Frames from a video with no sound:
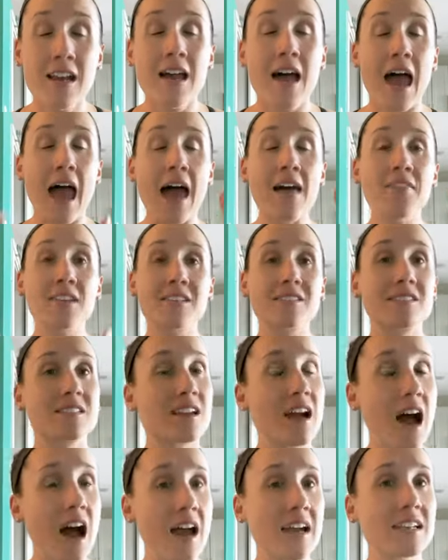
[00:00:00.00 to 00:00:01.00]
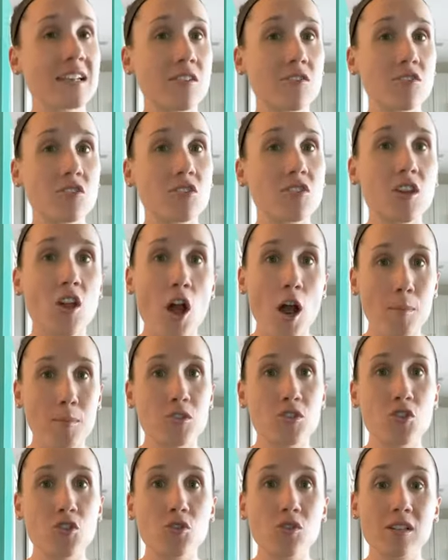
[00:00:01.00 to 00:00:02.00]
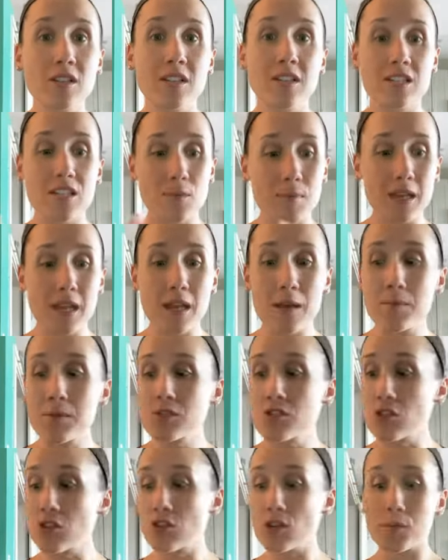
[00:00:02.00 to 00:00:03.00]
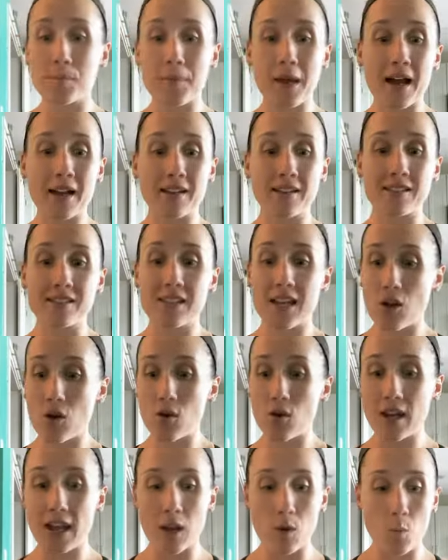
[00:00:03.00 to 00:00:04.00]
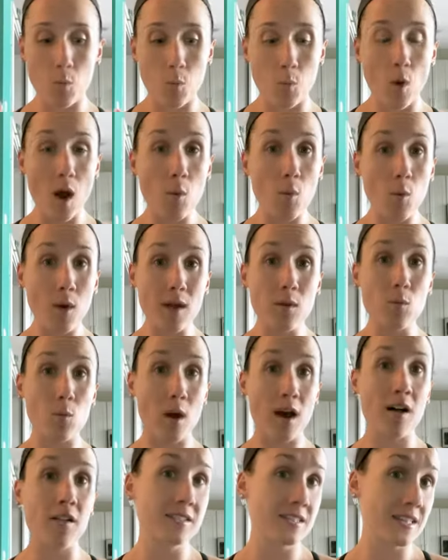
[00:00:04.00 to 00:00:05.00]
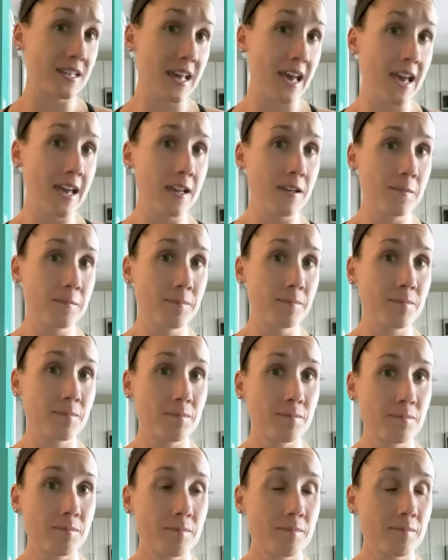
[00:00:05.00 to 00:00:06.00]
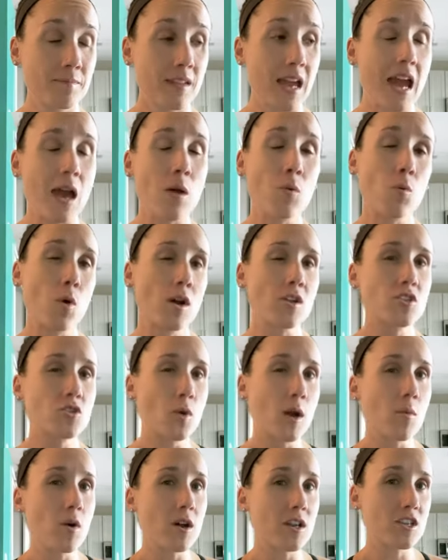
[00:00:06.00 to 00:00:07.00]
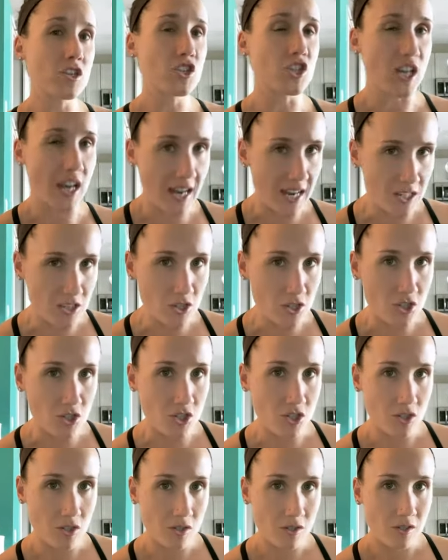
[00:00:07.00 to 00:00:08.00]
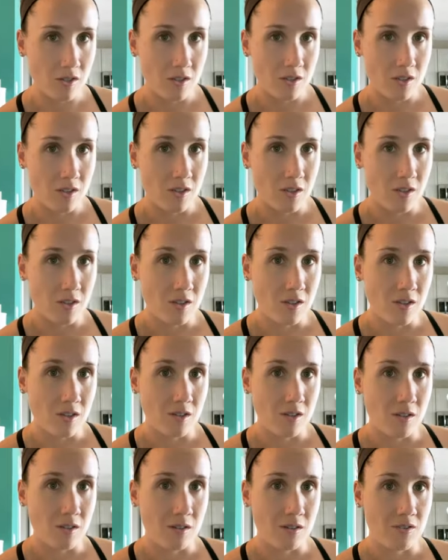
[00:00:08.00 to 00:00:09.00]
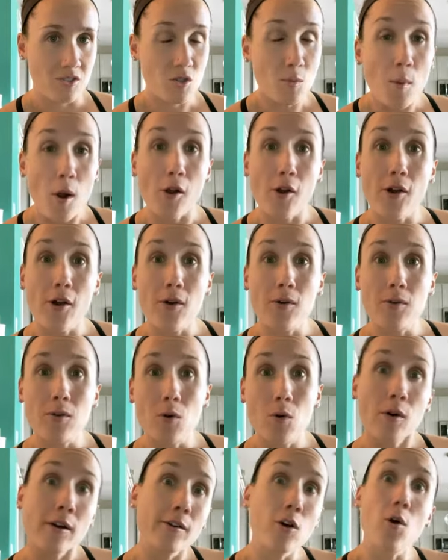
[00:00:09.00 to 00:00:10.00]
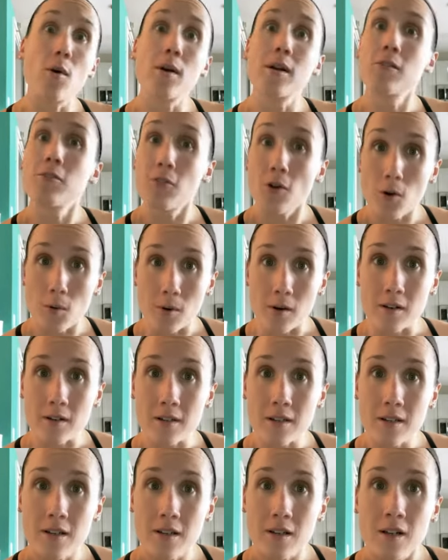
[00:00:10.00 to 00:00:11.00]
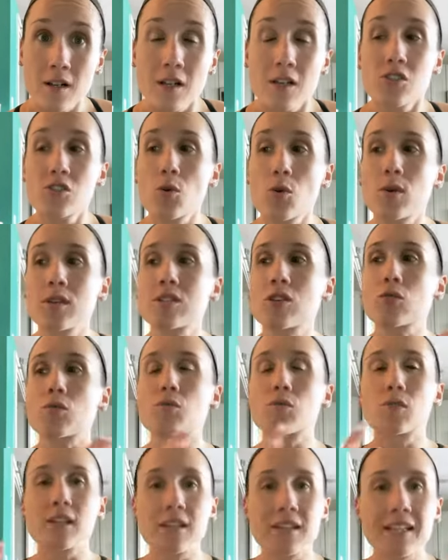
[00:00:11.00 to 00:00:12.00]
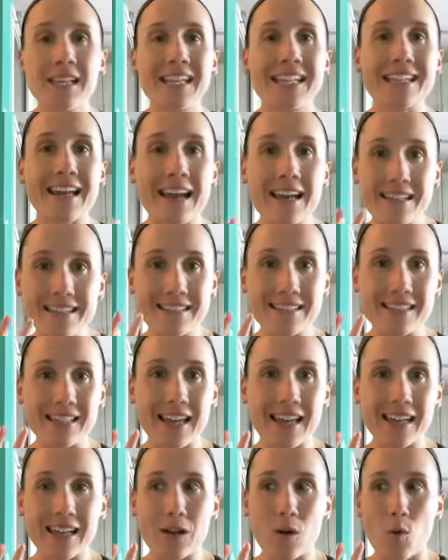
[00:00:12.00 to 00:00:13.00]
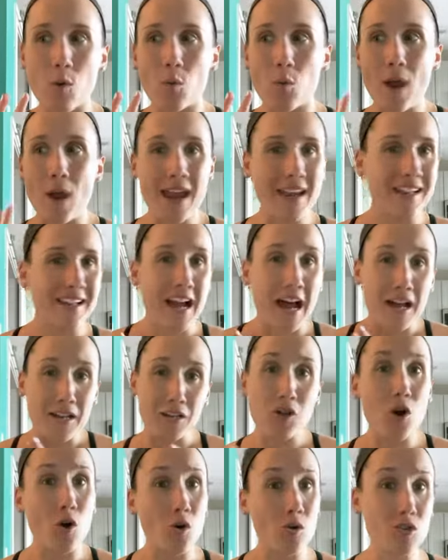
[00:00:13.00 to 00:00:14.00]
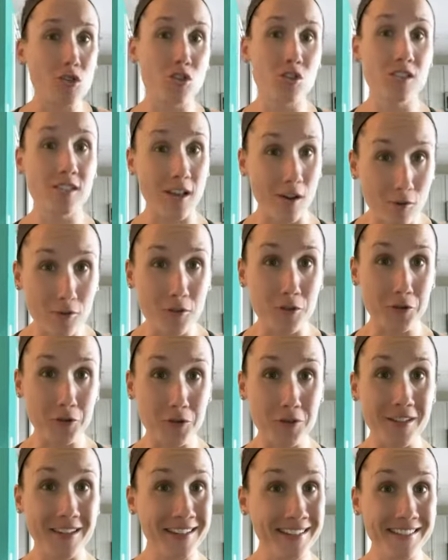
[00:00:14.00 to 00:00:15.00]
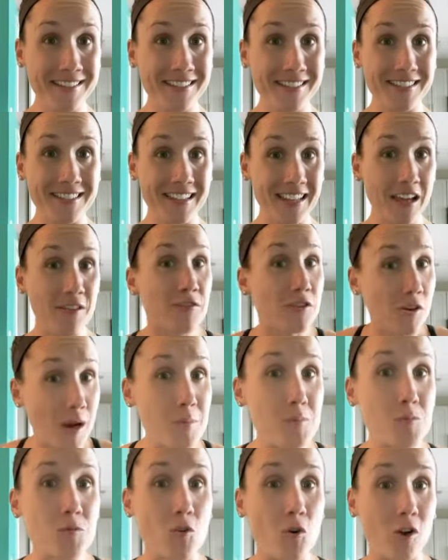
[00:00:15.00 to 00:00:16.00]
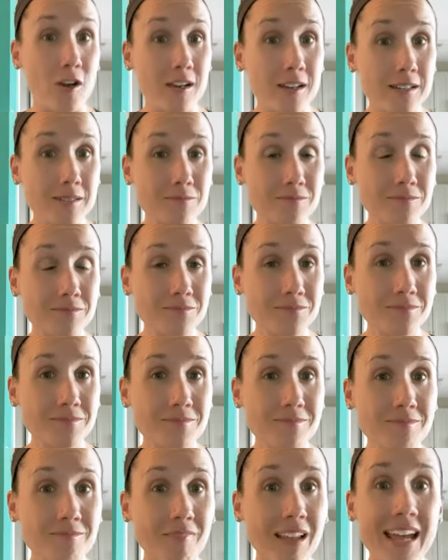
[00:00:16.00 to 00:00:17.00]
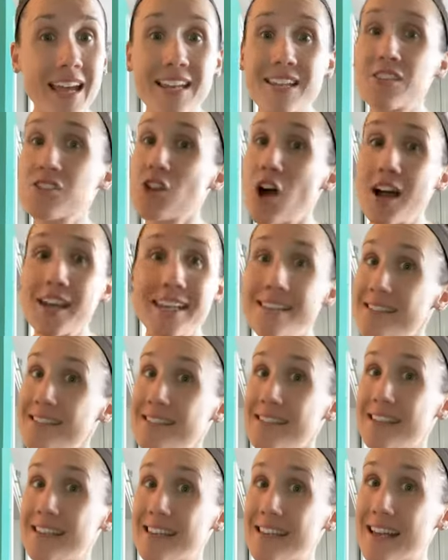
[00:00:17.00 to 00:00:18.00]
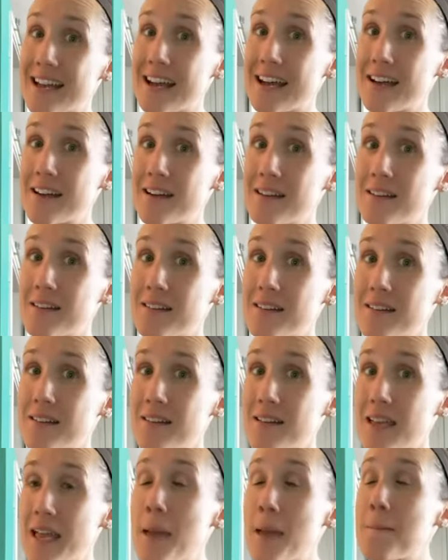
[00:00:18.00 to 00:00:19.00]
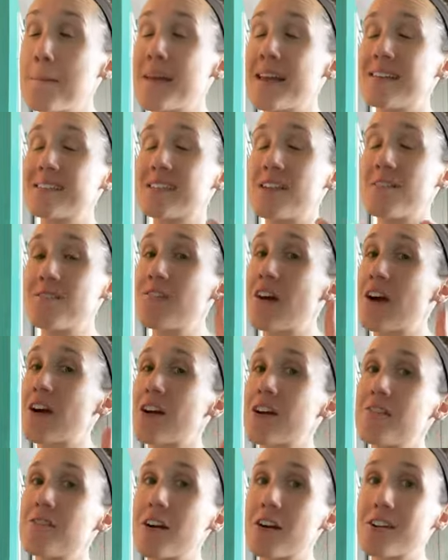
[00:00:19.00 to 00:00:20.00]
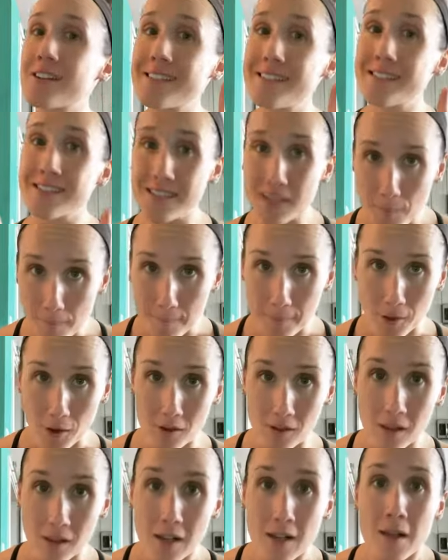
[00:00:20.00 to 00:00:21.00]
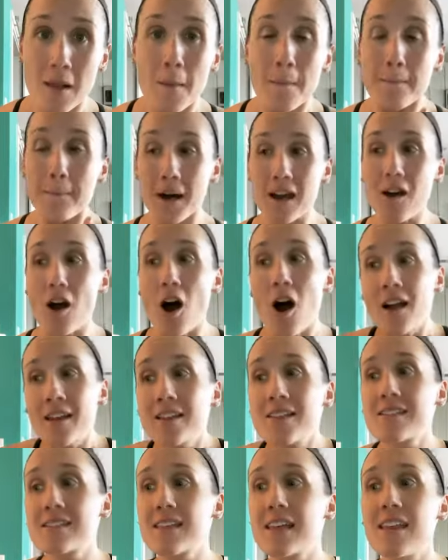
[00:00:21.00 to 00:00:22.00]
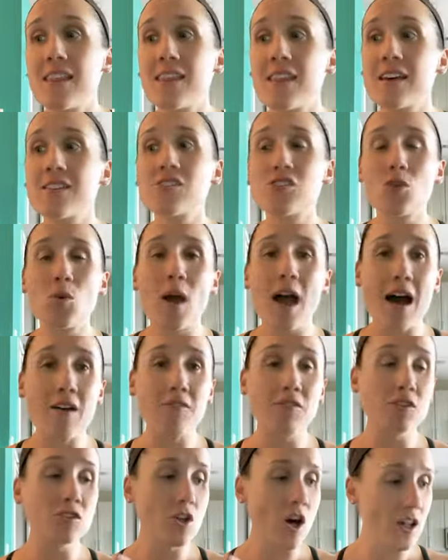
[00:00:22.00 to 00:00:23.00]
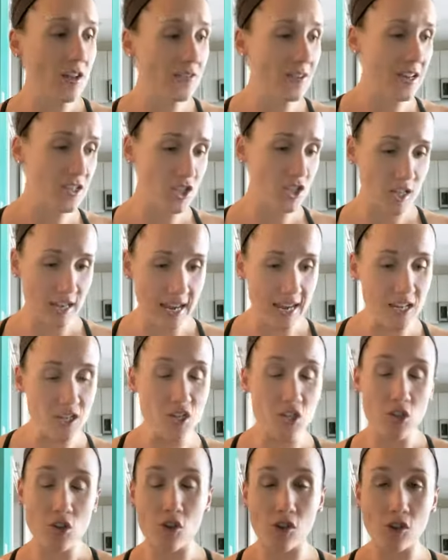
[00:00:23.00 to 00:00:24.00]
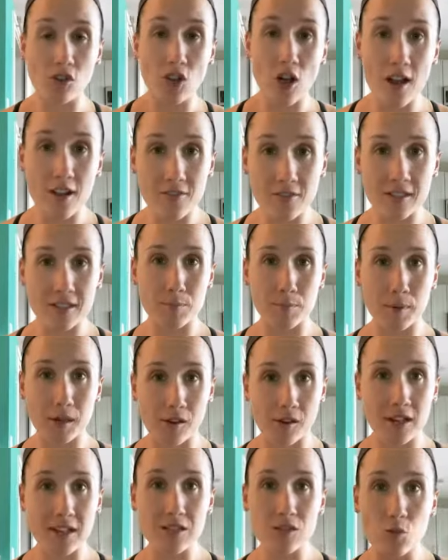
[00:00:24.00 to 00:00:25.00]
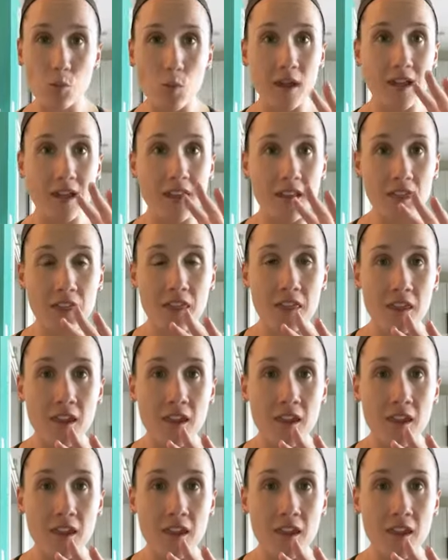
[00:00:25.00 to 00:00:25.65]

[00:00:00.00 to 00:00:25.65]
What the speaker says: And this guide gives you the opportunity to be able to look back and say, okay, what went well today? And what do I want to change tomorrow or going forward? So it's a really nice way to kind of coach yourself through this if you're up for it. It is not easy. It makes it very, very simple. But honestly, unless you have a lot of education or a lot of experience with